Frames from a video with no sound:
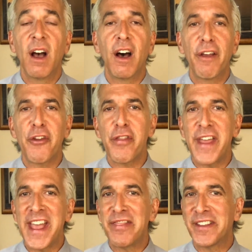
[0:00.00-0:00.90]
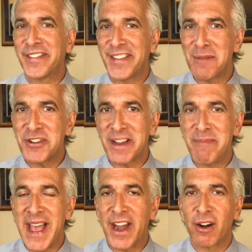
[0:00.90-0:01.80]
other than the subject
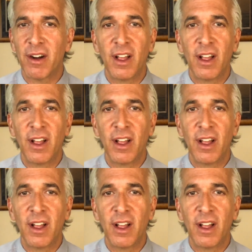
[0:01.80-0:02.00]
matter,